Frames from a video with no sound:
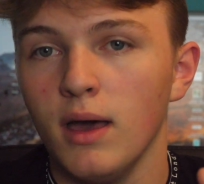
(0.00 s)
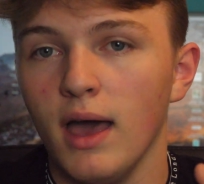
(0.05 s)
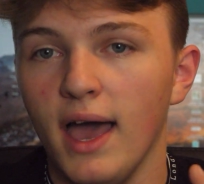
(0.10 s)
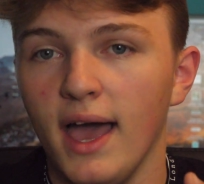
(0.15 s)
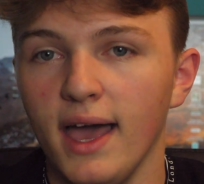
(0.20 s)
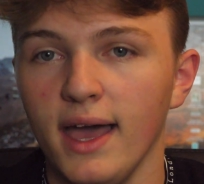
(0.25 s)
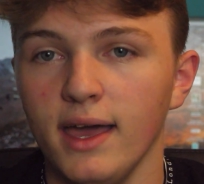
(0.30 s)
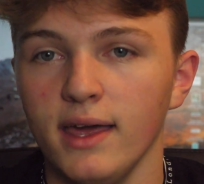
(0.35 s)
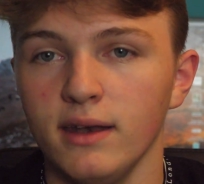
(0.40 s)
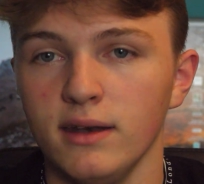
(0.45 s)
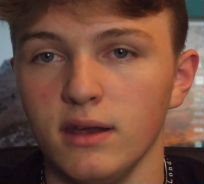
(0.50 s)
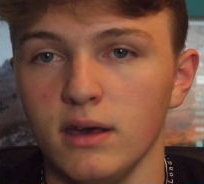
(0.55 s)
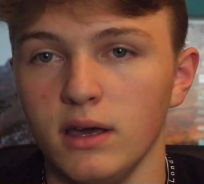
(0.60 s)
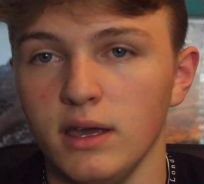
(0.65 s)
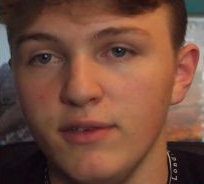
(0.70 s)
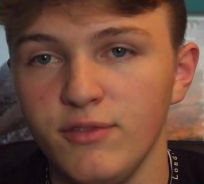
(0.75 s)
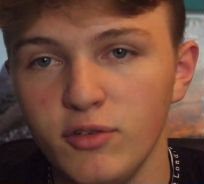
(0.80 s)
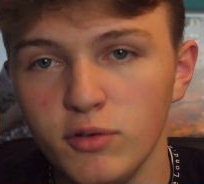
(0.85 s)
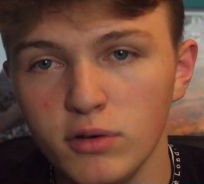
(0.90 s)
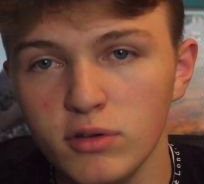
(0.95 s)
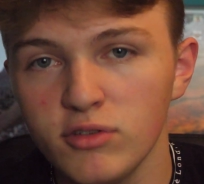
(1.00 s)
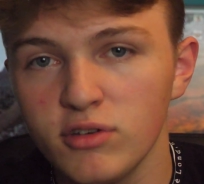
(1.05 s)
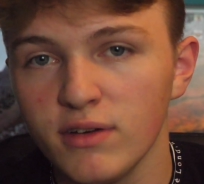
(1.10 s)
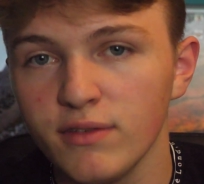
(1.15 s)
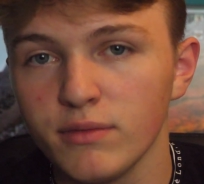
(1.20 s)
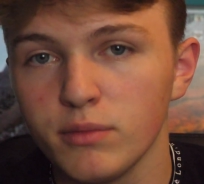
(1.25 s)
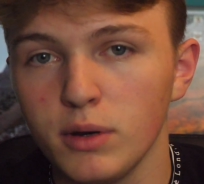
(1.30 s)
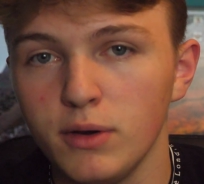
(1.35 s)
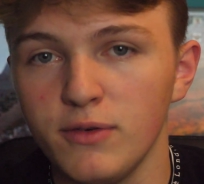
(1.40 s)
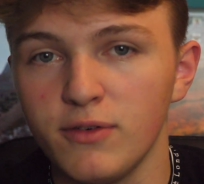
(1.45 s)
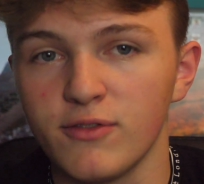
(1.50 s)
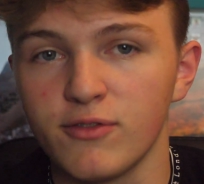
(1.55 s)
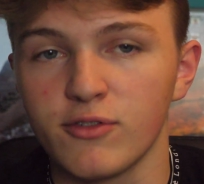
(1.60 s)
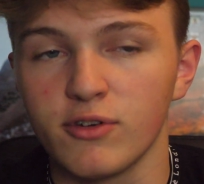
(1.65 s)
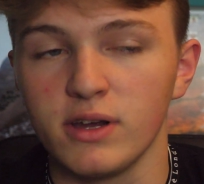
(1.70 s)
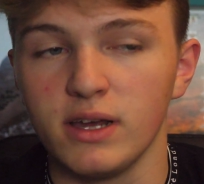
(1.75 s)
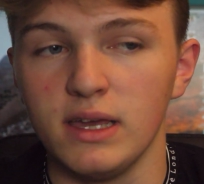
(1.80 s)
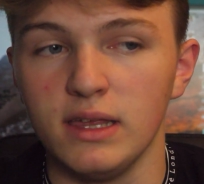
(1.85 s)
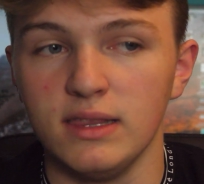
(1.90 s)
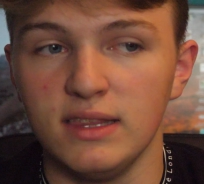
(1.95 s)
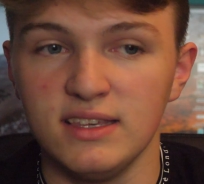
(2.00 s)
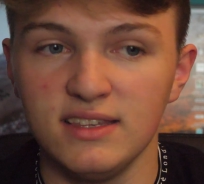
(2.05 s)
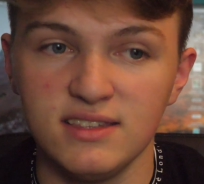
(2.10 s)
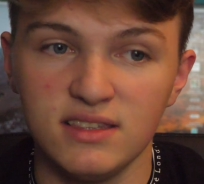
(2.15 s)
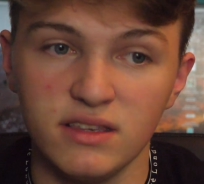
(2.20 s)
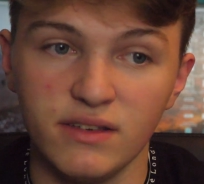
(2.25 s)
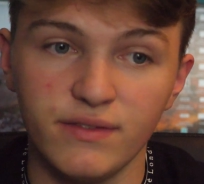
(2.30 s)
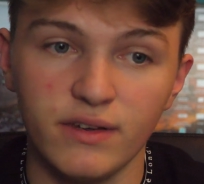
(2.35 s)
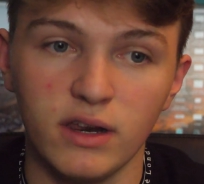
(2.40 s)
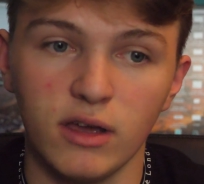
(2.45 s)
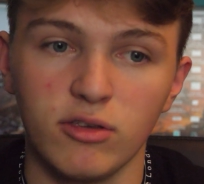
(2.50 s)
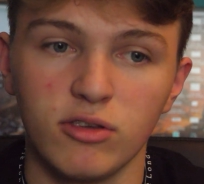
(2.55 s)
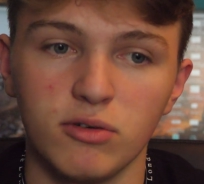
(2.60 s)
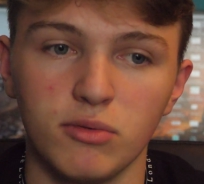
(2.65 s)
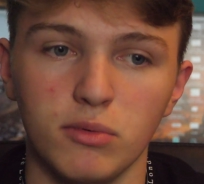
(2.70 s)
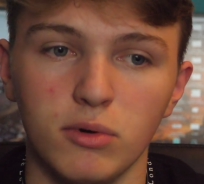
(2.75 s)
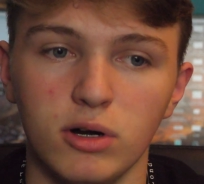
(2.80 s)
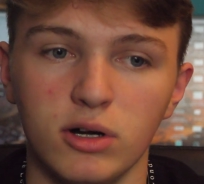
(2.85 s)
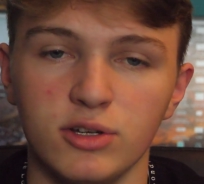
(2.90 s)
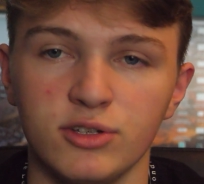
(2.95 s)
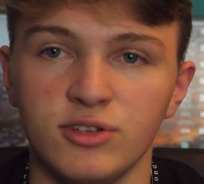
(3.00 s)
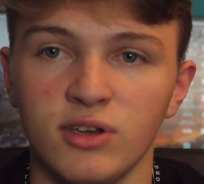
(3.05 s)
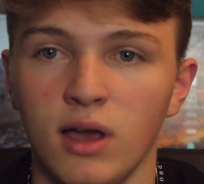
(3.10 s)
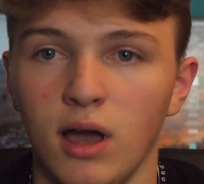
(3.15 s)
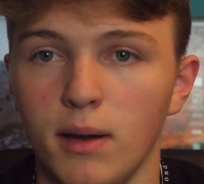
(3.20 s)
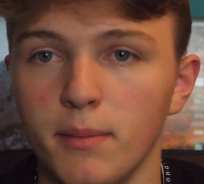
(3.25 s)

And if you want to travel the world for free, this is a video to watch.